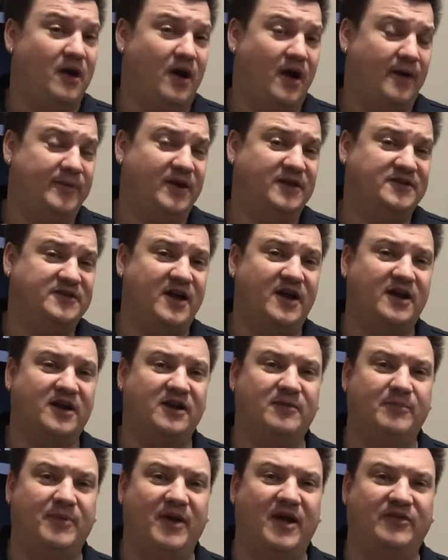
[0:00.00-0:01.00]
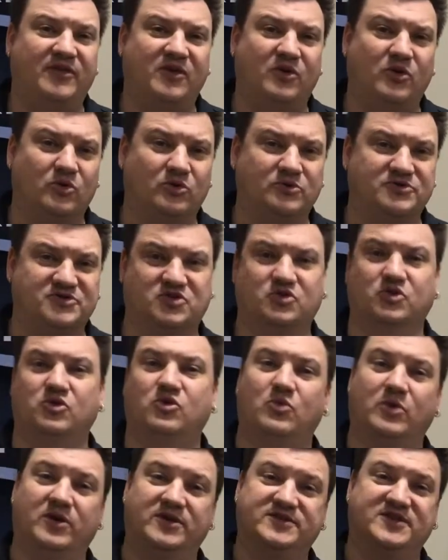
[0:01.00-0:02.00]
I'm not talking about the old
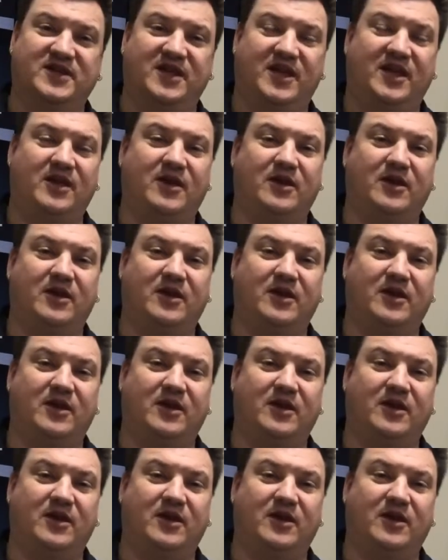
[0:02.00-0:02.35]
school ones that hang